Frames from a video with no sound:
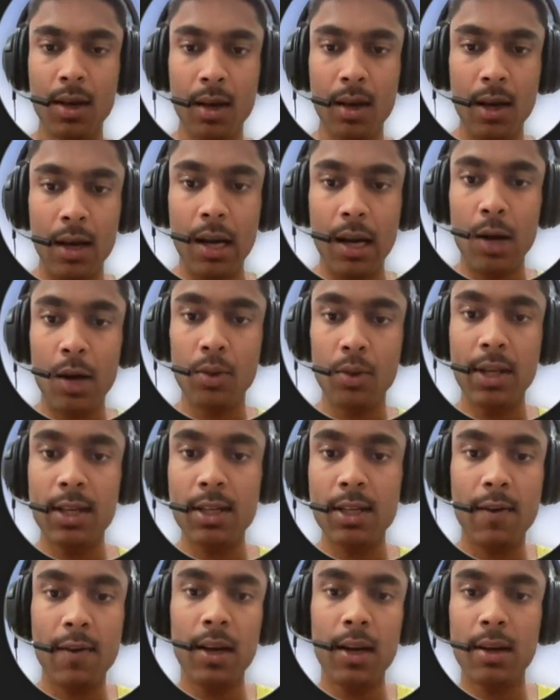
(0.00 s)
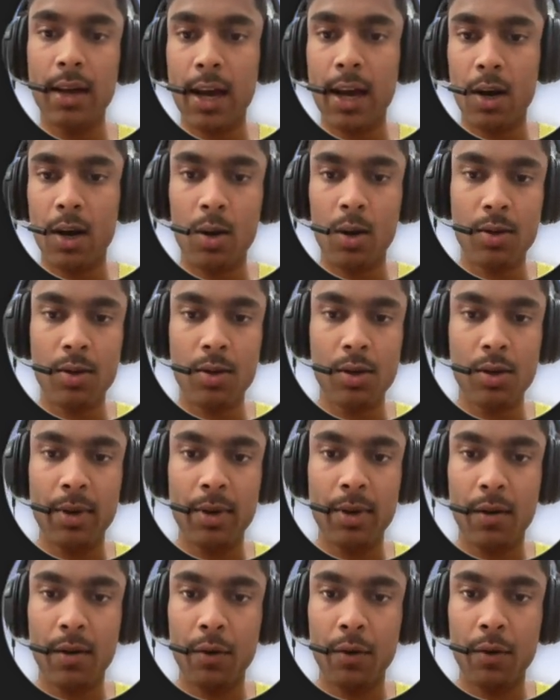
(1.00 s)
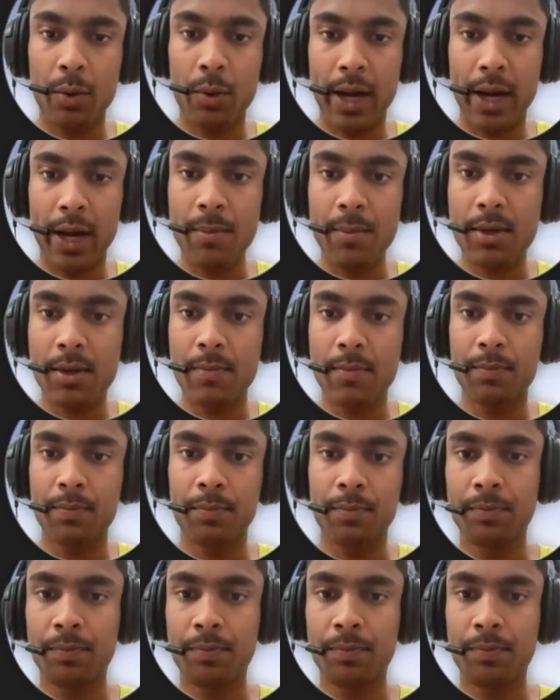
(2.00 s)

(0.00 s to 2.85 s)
Now this one can also be of two types.